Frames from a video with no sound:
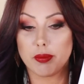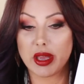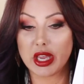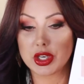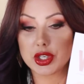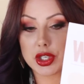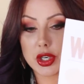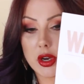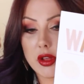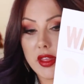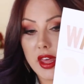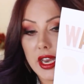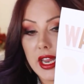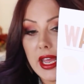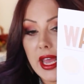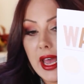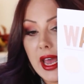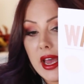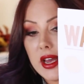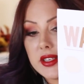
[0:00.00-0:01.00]
make sure that
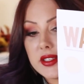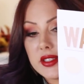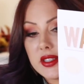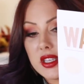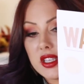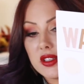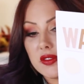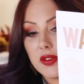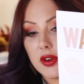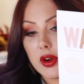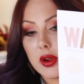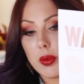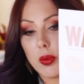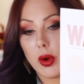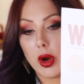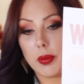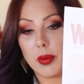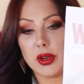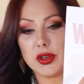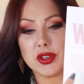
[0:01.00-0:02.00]
it has this very
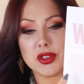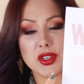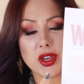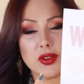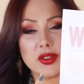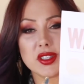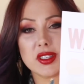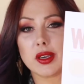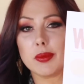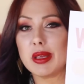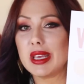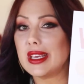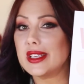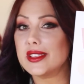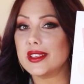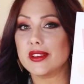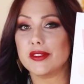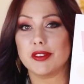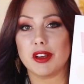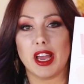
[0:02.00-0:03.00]
warm undertone. It's going to be
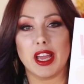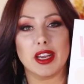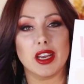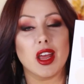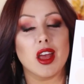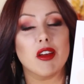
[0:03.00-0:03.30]
easy to find.